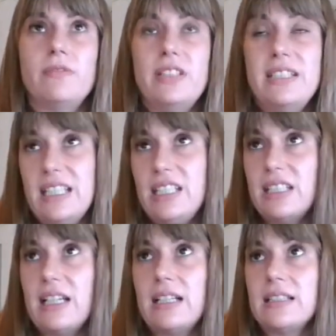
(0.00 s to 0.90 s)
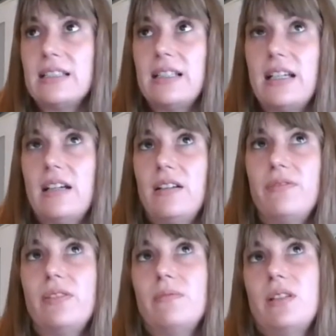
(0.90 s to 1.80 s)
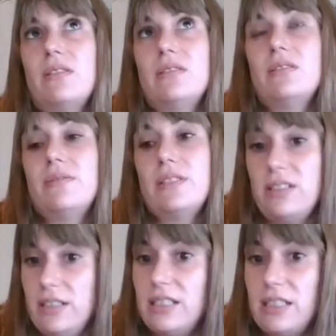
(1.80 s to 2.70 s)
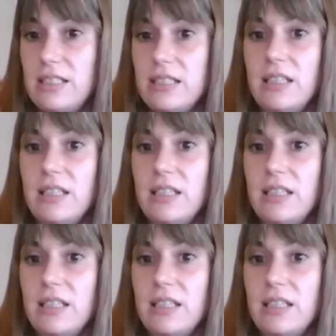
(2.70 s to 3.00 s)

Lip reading: physicians, from also researchers.